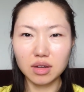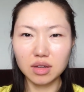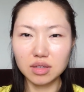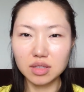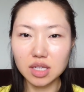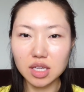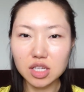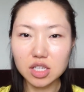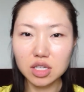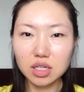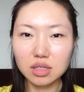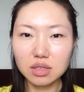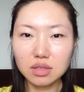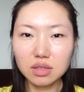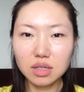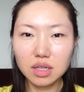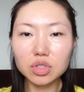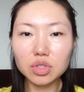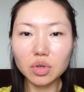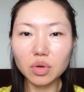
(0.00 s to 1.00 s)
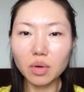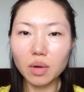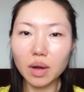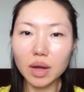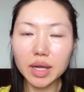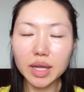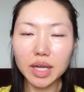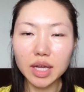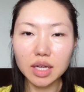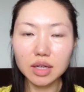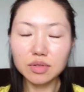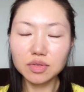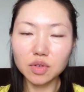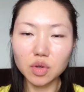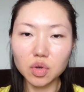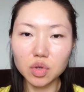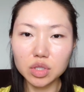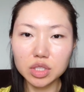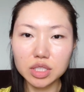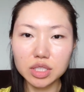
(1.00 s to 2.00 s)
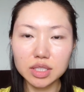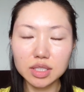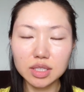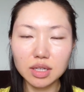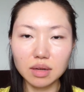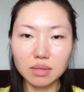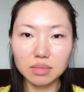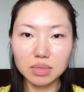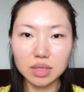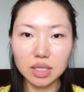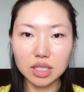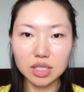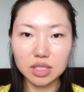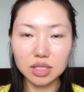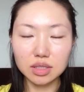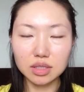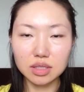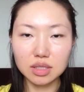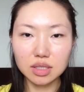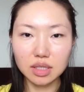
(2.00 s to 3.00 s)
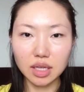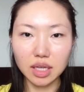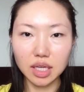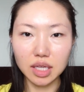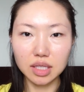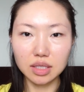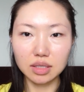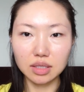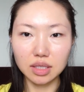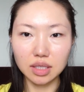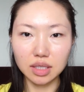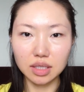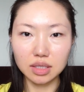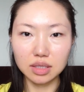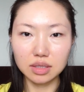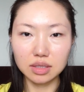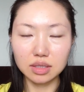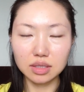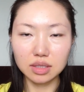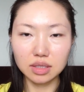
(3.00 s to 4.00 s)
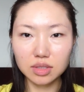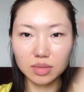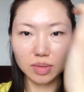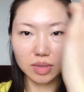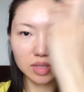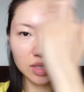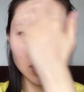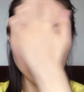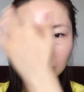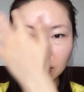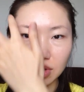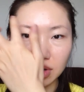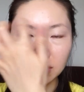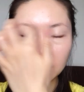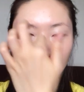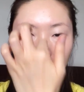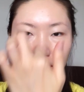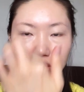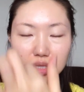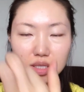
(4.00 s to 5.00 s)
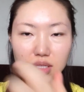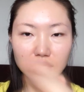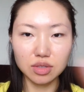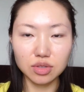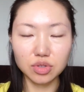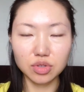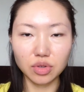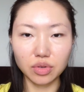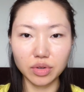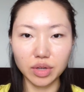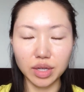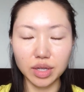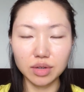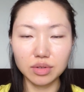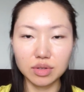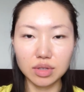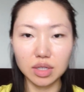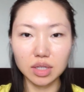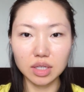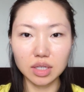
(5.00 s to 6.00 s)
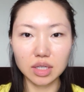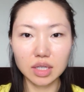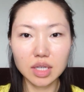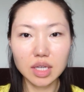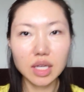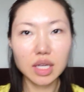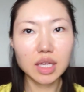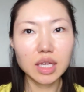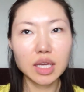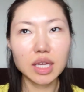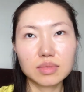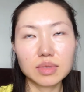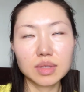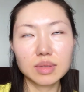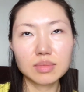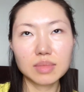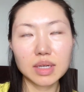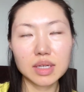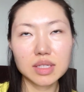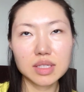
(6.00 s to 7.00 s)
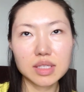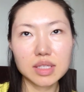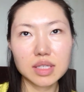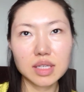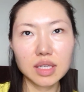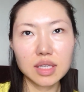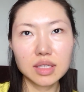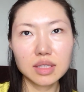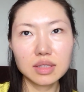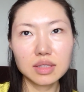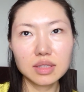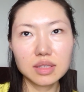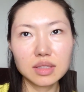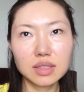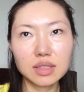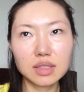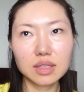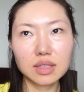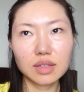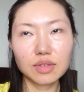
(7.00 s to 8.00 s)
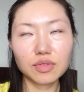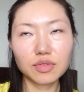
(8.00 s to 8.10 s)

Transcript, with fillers: condition so i have oily combination skin and especially around my t-zone area when my skin